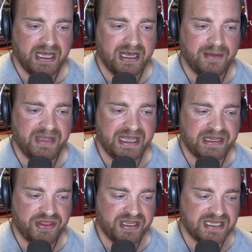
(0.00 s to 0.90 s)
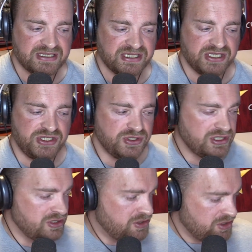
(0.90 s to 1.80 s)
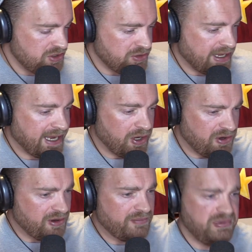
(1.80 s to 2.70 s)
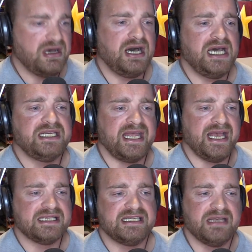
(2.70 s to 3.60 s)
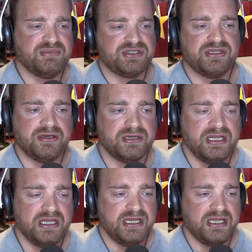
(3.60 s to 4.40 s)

And the thing is you could do a whole podcast episode